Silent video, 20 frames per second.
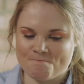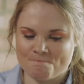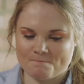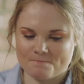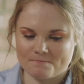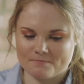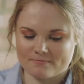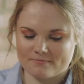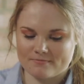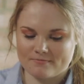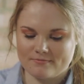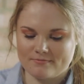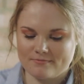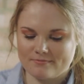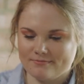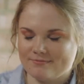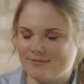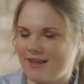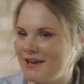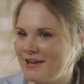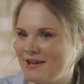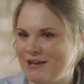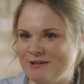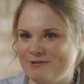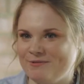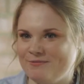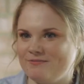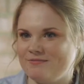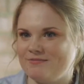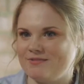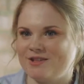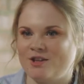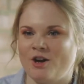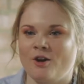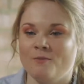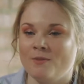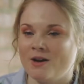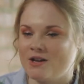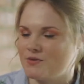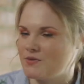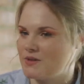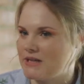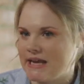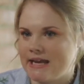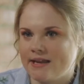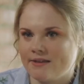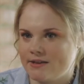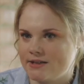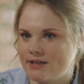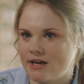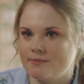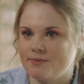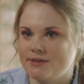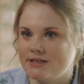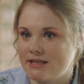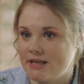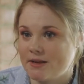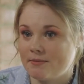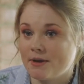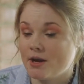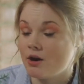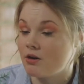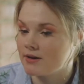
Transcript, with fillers: Um, thank you so much for taking the time to see me.